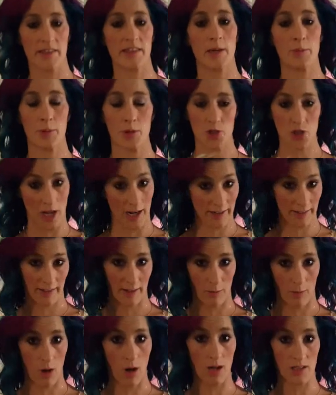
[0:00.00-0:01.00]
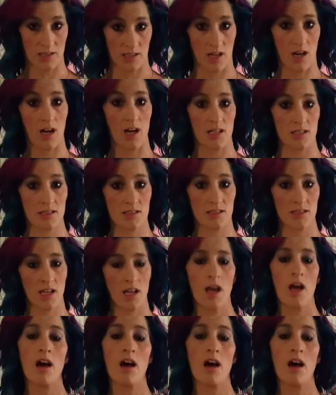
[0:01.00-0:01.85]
and they project them onto us.